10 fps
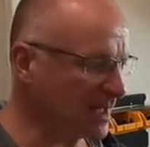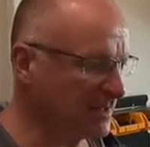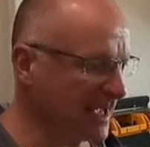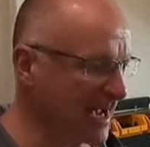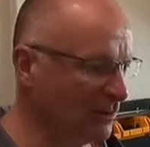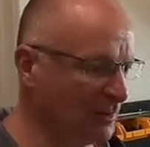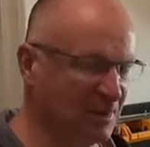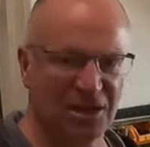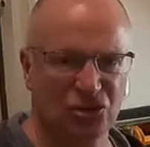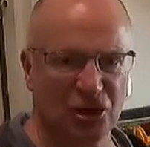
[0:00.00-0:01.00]
Now, I'm
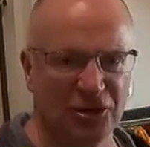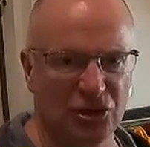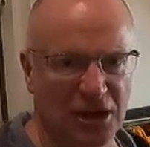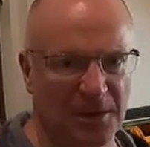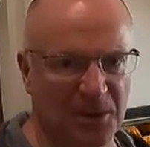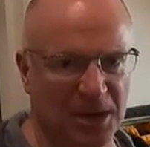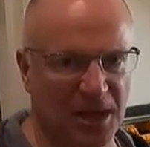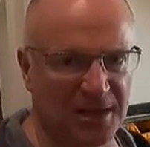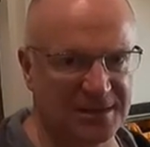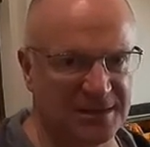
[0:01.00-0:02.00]
going to try and do a couple of
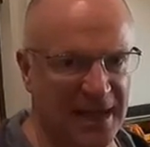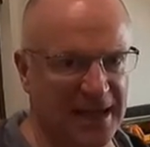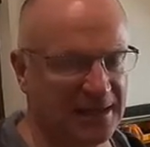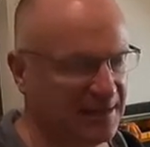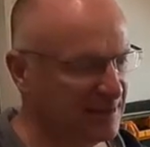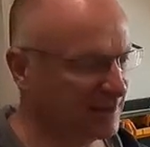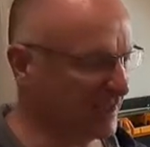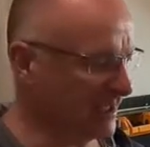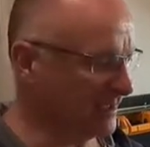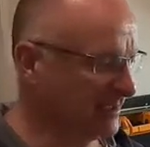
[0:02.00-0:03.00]
cars today.
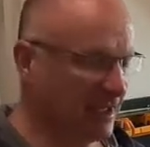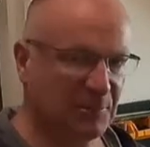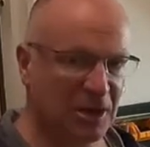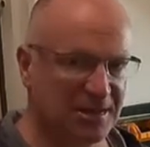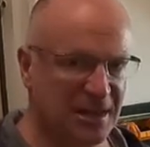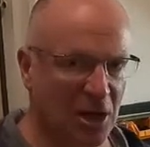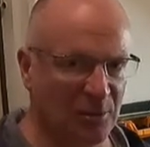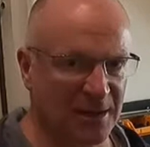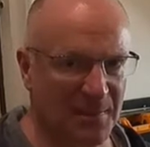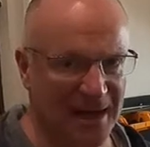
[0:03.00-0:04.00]
I'm going to start
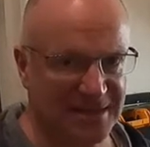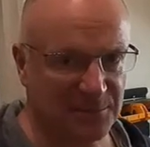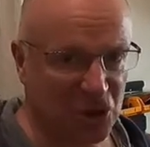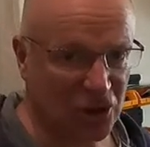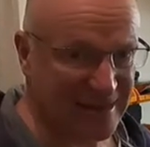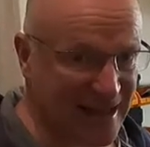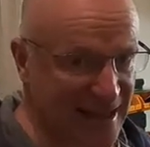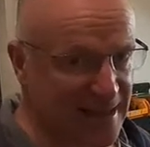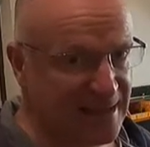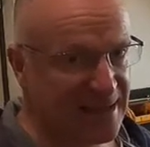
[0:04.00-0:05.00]
with the Mazda because
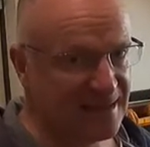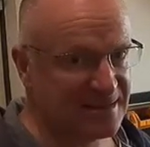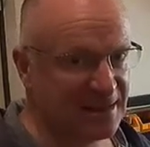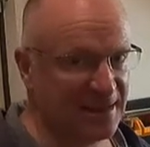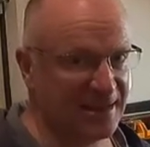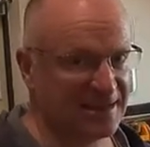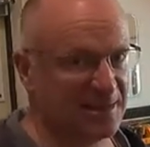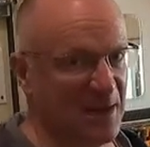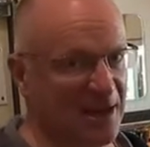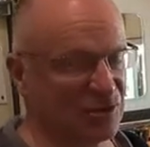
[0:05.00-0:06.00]
it needs the least
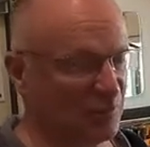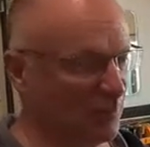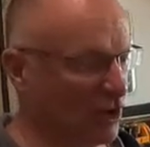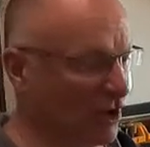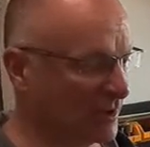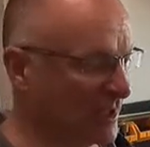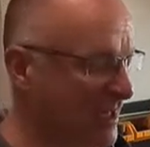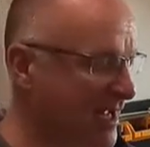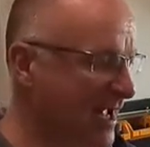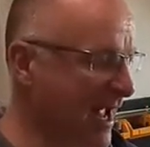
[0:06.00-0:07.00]
amount of work,
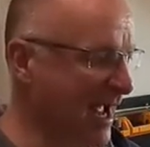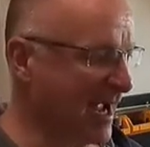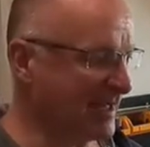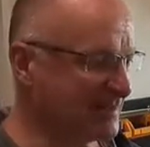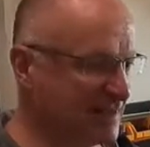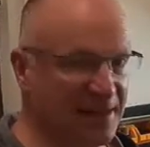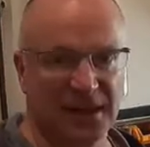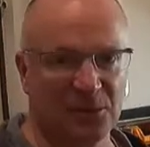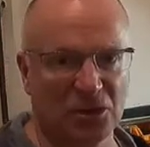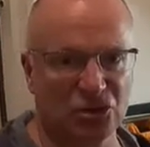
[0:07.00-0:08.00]
and then
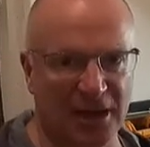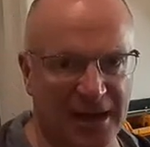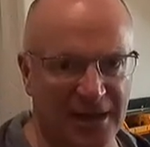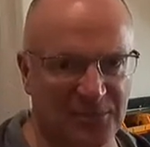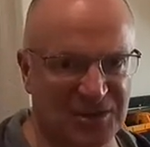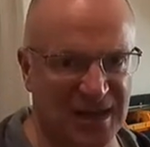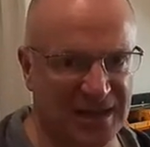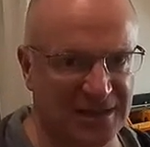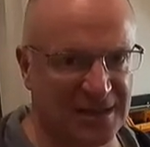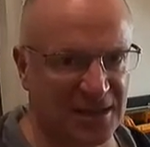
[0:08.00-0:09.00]
I'm going to try and get the
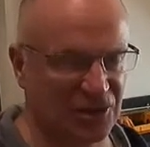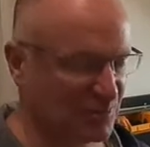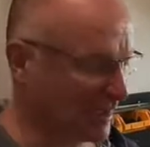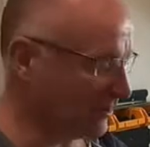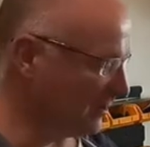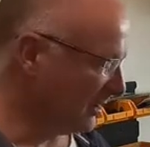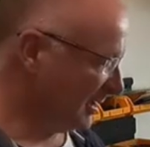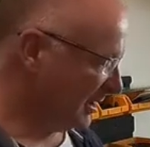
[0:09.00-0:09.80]
Mercedes done as well.